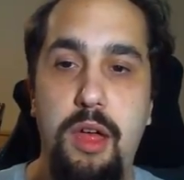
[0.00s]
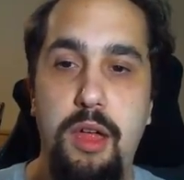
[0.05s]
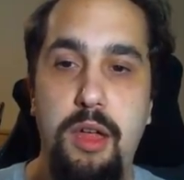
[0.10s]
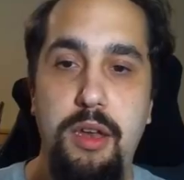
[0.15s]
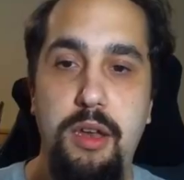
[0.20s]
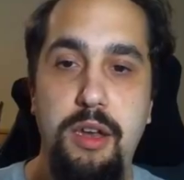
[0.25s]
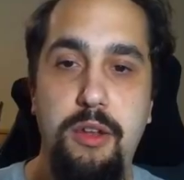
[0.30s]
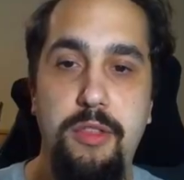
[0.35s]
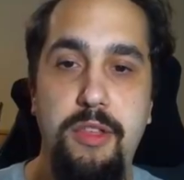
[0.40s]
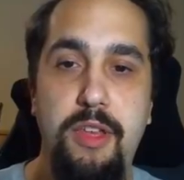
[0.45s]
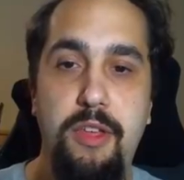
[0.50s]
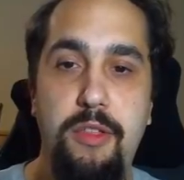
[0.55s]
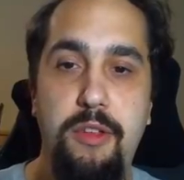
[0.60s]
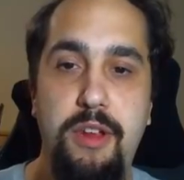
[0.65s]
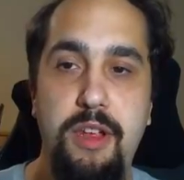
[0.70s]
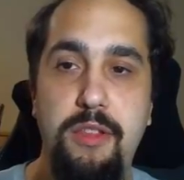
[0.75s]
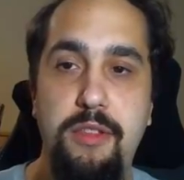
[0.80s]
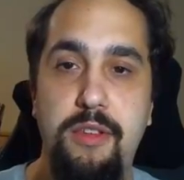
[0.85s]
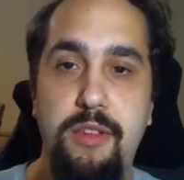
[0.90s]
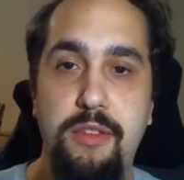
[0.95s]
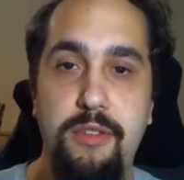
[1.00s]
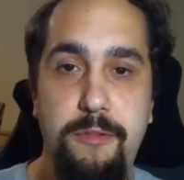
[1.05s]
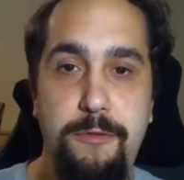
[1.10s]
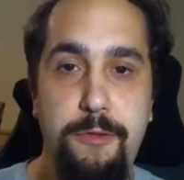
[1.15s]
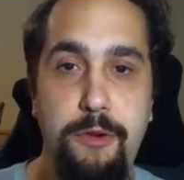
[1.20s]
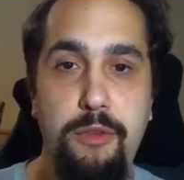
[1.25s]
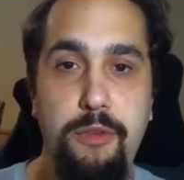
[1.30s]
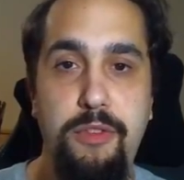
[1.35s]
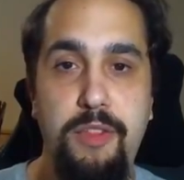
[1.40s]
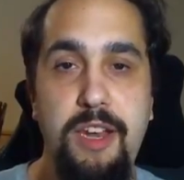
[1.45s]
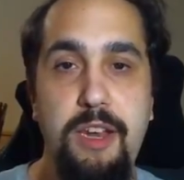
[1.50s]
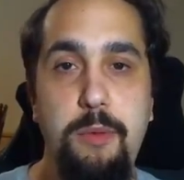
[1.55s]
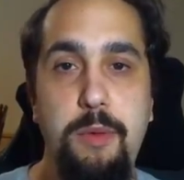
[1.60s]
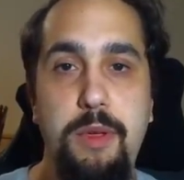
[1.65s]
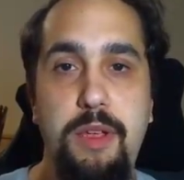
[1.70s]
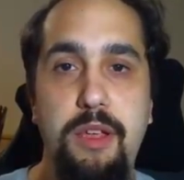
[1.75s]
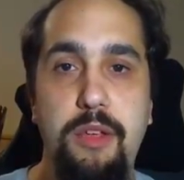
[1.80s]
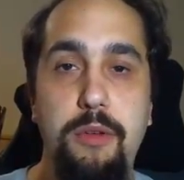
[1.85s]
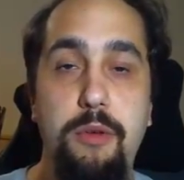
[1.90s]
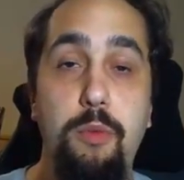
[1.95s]
near the other kids, because the first lady we
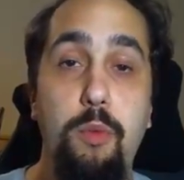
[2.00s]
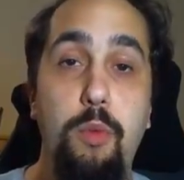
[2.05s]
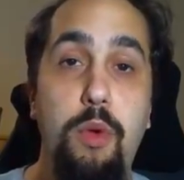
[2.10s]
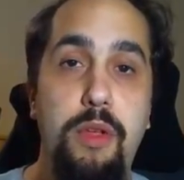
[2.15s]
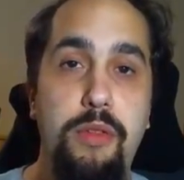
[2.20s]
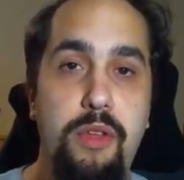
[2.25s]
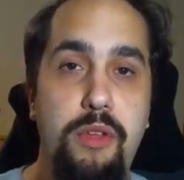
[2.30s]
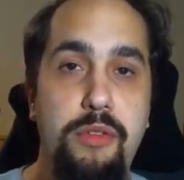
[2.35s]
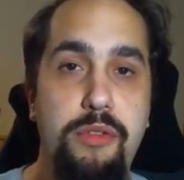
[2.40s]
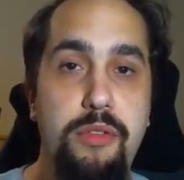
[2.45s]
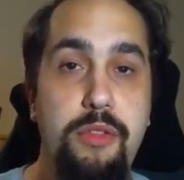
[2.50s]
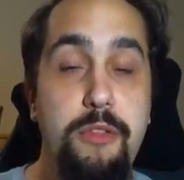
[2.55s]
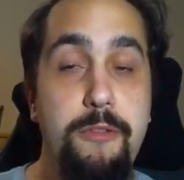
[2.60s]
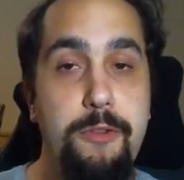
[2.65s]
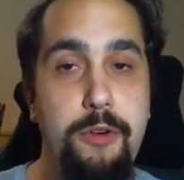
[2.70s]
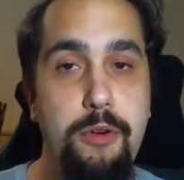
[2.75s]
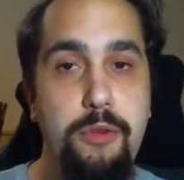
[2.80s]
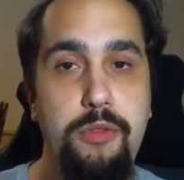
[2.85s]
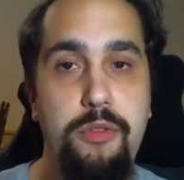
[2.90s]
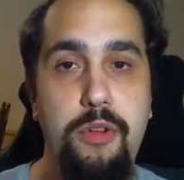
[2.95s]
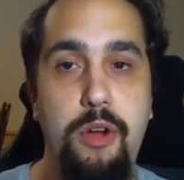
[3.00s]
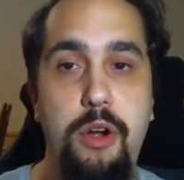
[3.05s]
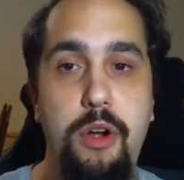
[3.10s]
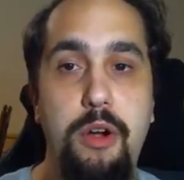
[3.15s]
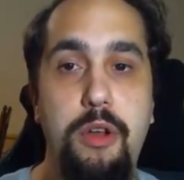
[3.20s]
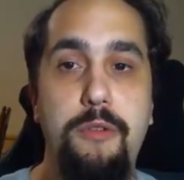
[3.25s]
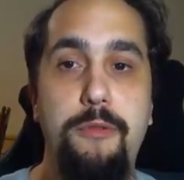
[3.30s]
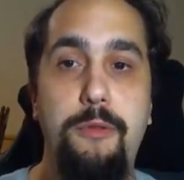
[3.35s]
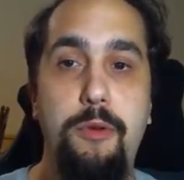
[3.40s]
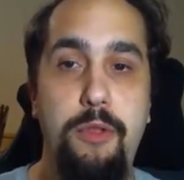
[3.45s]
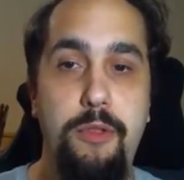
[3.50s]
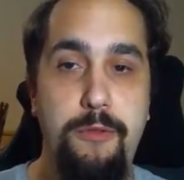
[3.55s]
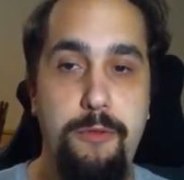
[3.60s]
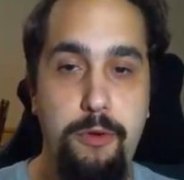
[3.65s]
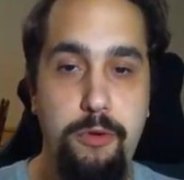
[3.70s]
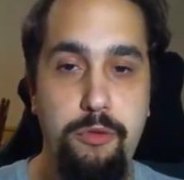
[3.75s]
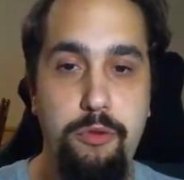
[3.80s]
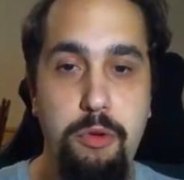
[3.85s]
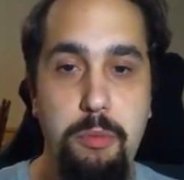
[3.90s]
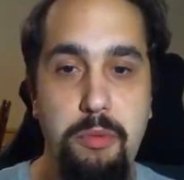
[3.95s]
killed was also the first guard for the
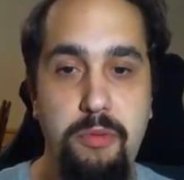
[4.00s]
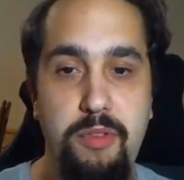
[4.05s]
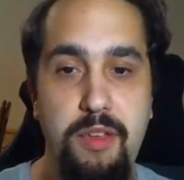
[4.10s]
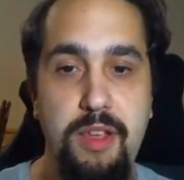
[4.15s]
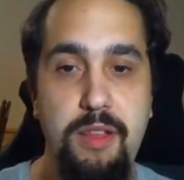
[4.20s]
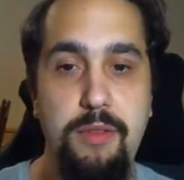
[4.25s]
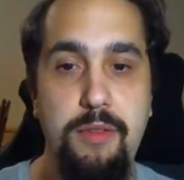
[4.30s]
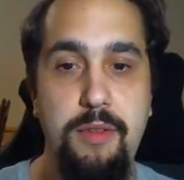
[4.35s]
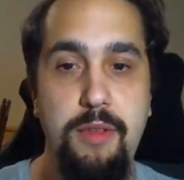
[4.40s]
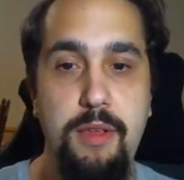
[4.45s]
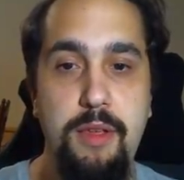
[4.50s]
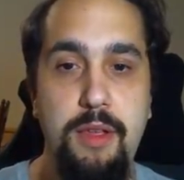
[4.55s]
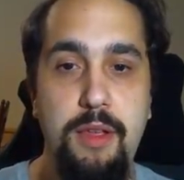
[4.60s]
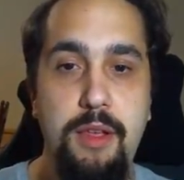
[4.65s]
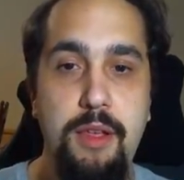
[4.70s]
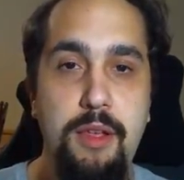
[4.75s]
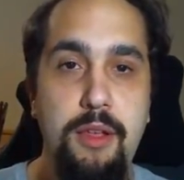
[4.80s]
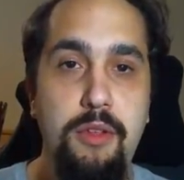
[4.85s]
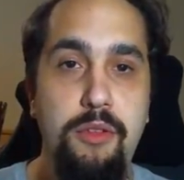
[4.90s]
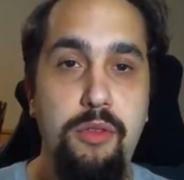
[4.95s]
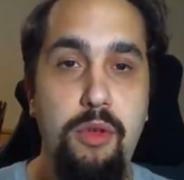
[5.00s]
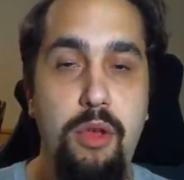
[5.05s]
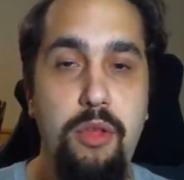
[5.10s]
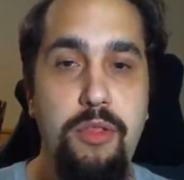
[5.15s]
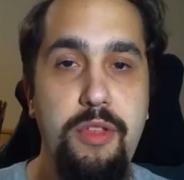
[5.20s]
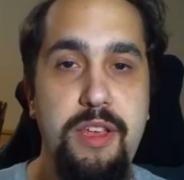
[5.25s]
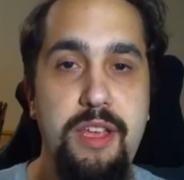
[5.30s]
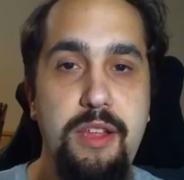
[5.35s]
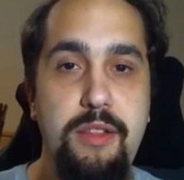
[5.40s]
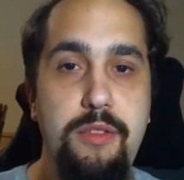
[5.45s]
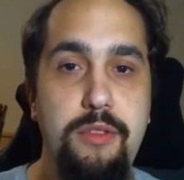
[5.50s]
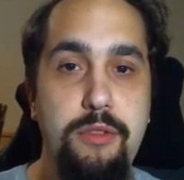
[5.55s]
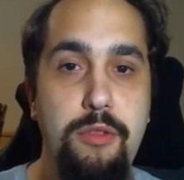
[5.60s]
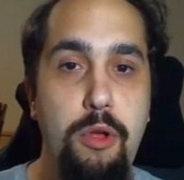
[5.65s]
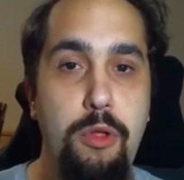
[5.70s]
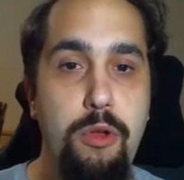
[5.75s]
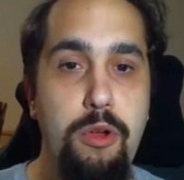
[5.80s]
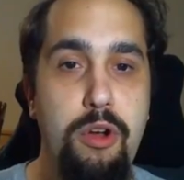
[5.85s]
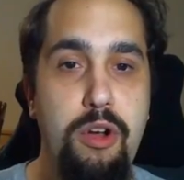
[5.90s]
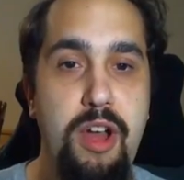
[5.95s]
first group of kids. So all the kids
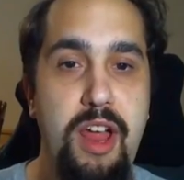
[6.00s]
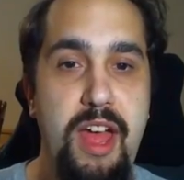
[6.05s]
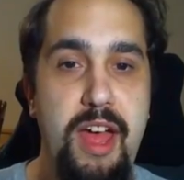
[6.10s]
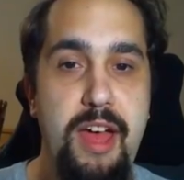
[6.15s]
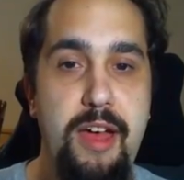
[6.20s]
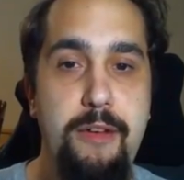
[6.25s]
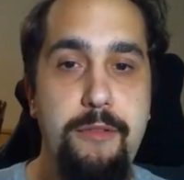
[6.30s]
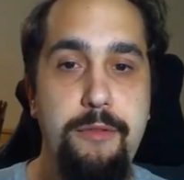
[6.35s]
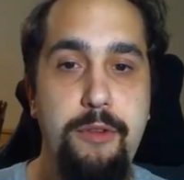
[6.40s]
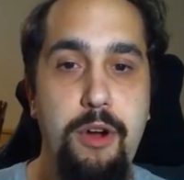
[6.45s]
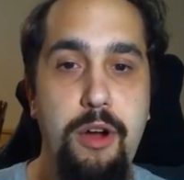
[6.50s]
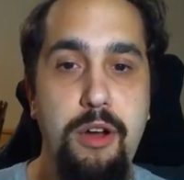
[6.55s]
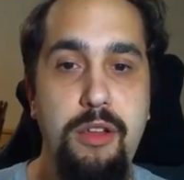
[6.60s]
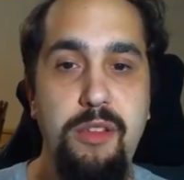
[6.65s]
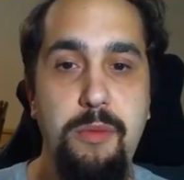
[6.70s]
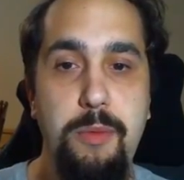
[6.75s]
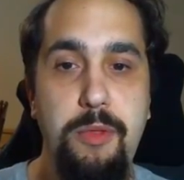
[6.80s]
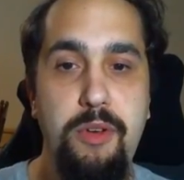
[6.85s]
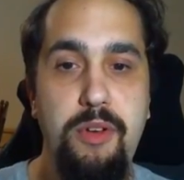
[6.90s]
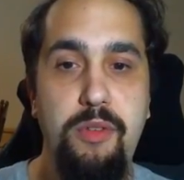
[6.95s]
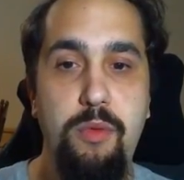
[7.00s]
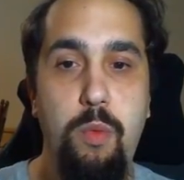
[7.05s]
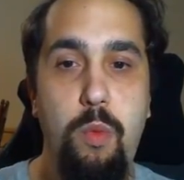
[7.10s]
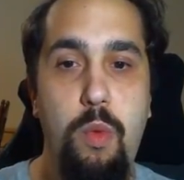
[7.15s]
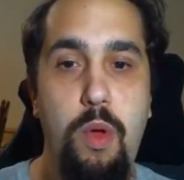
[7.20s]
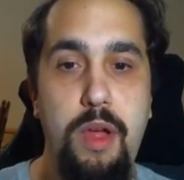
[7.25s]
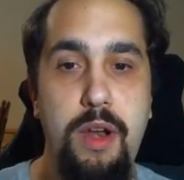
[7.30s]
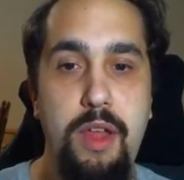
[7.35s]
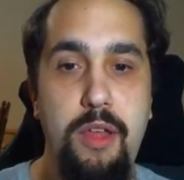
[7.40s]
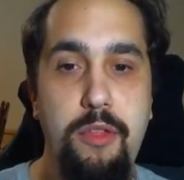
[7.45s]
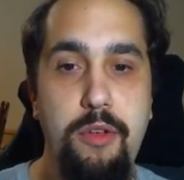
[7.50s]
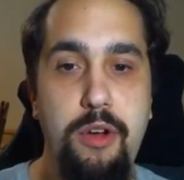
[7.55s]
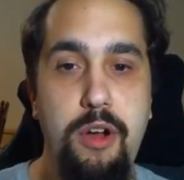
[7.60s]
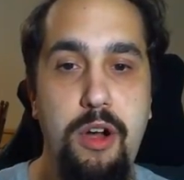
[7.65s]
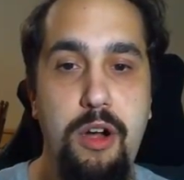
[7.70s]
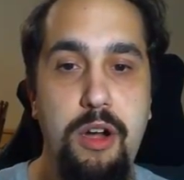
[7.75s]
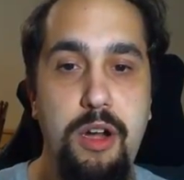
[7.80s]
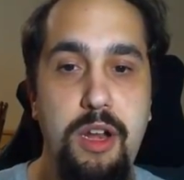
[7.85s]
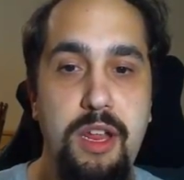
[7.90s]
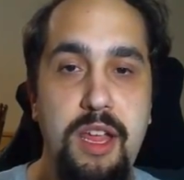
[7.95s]
no longer have guards, but there is one other
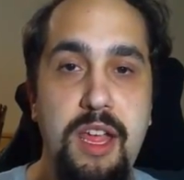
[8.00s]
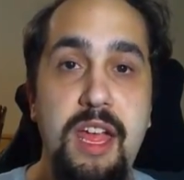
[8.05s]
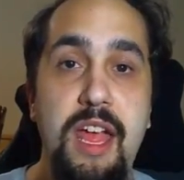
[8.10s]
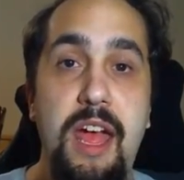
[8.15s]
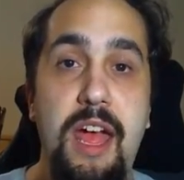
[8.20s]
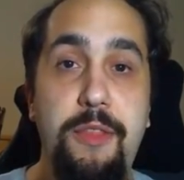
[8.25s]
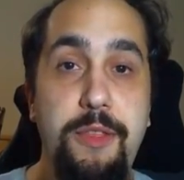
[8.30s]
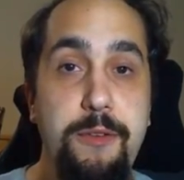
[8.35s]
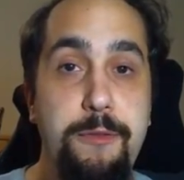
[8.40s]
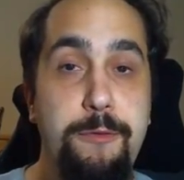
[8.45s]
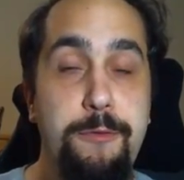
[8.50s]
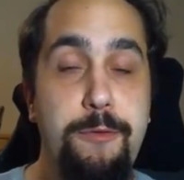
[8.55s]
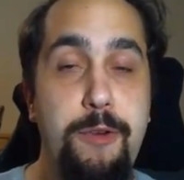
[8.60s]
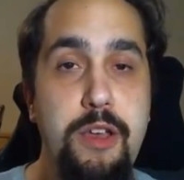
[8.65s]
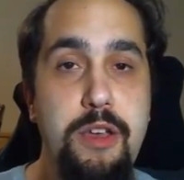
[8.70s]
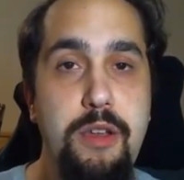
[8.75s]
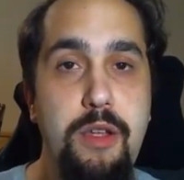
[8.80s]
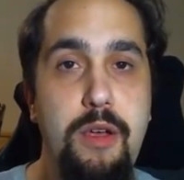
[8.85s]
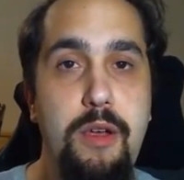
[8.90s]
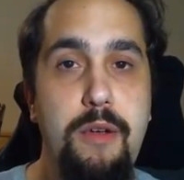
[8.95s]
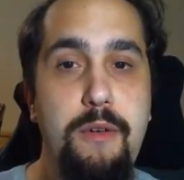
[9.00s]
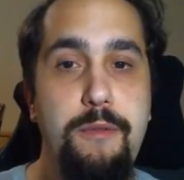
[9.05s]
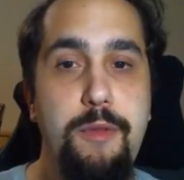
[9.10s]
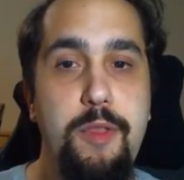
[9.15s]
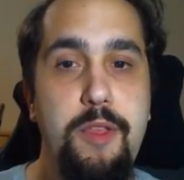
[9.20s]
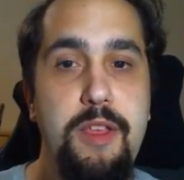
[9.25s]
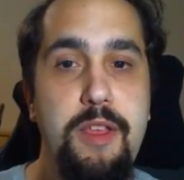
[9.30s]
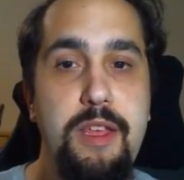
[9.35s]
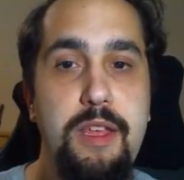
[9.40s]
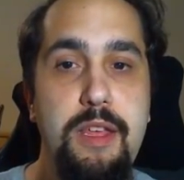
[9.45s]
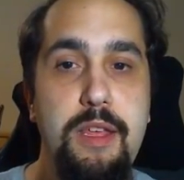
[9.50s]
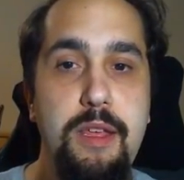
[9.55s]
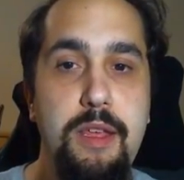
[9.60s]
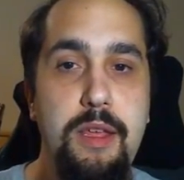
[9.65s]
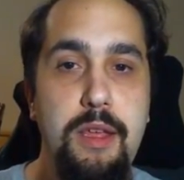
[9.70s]
guard at the front of the